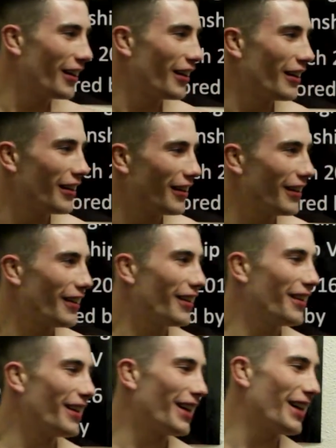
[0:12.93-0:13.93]

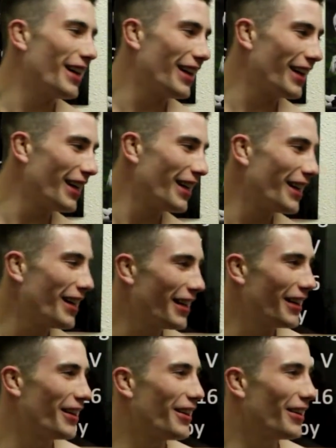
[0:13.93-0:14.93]

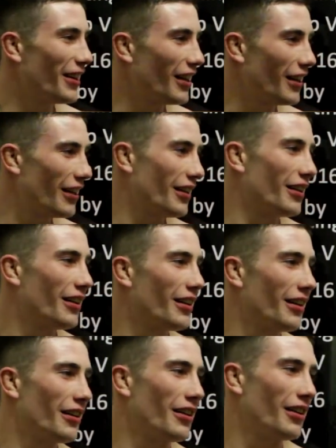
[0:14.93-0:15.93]

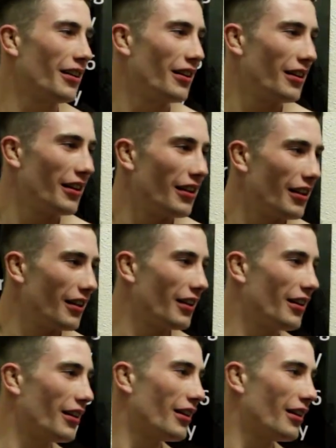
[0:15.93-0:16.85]
The person shown says nothing.